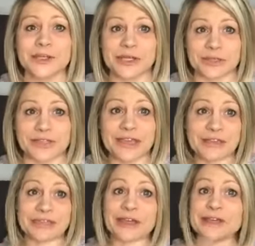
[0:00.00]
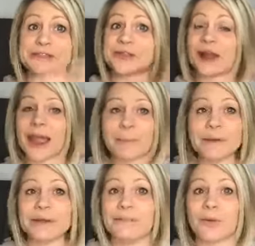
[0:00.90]
You think things are
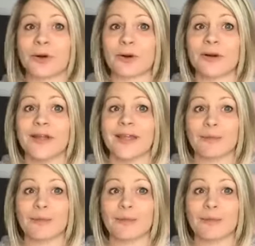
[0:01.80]
happening more